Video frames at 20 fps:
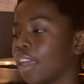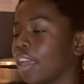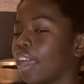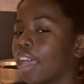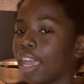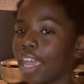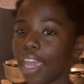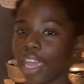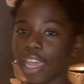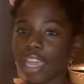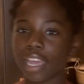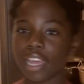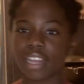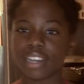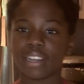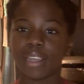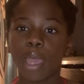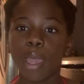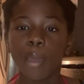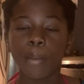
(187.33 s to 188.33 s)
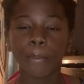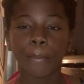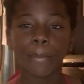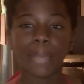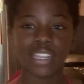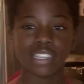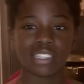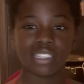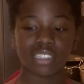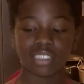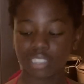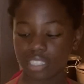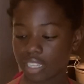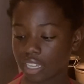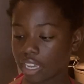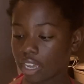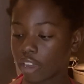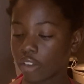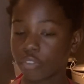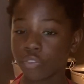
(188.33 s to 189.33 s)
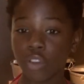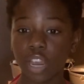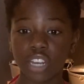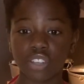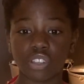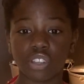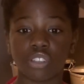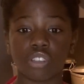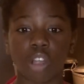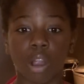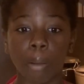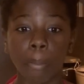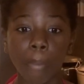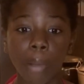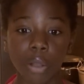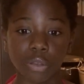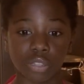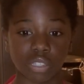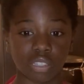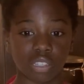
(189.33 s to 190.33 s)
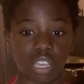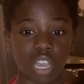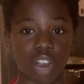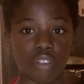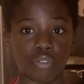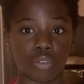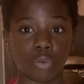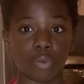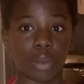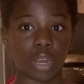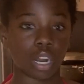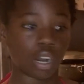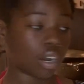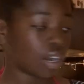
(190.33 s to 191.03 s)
And basically, fractions are mostly everywhere.